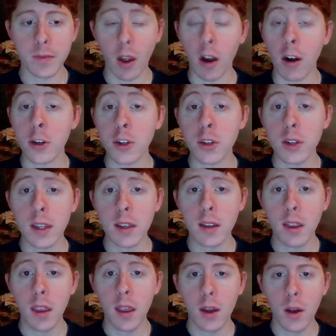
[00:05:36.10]
partially,
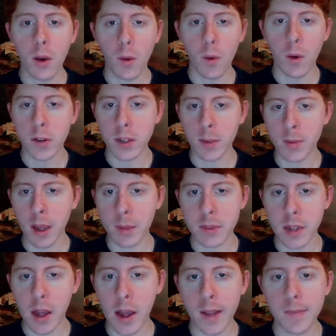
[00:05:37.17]
or sometimes
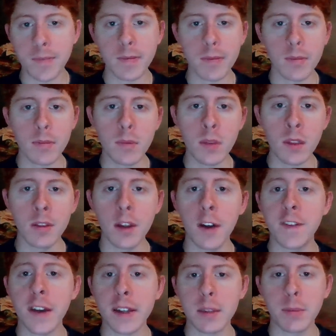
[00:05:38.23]
not,
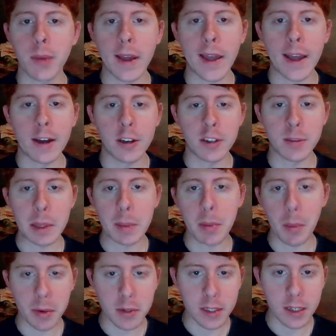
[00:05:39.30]
affected by how other people
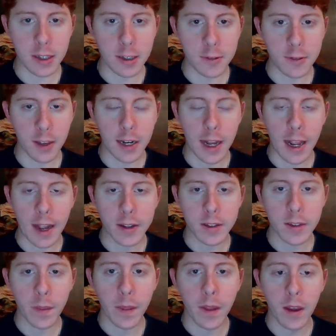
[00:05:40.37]
perceive and act.
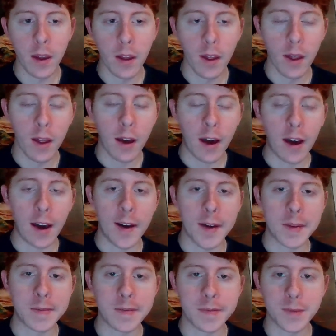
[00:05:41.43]

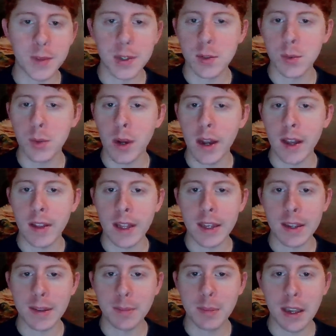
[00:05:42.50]
This is why,
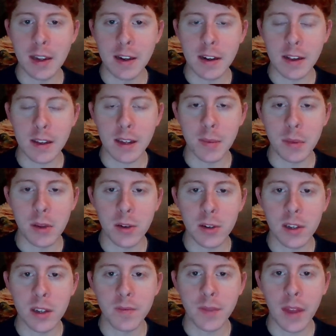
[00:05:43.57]
like, being in a
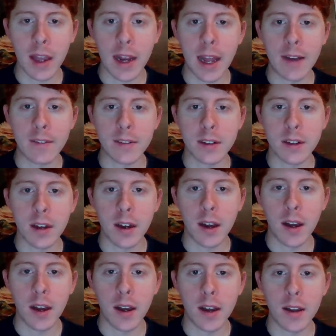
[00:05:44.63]
community and having
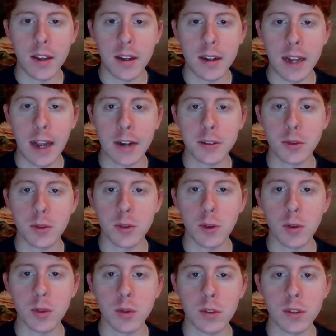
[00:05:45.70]
an actual
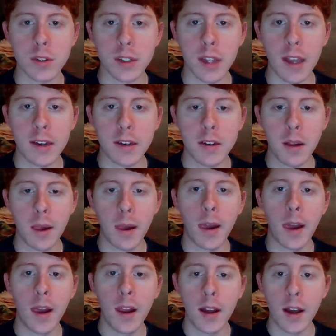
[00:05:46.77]
social understanding
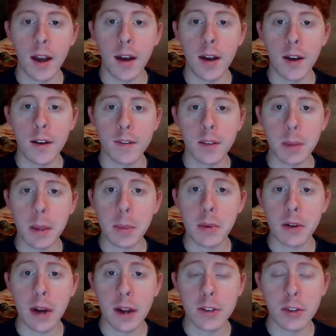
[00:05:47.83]
of the people
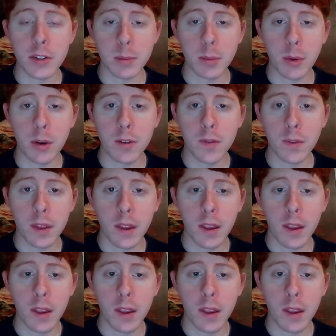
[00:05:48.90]
around you is important